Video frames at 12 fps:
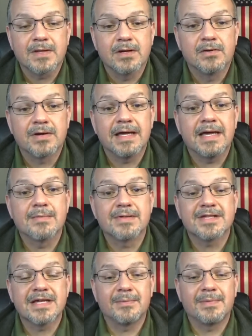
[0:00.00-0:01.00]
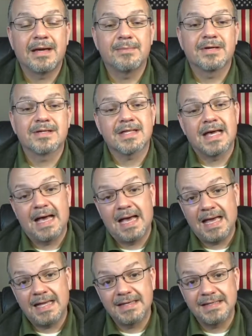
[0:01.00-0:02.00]
Okay, I'm going to stop now because
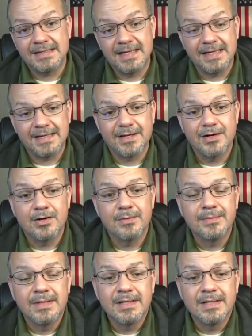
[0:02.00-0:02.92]
I need to head home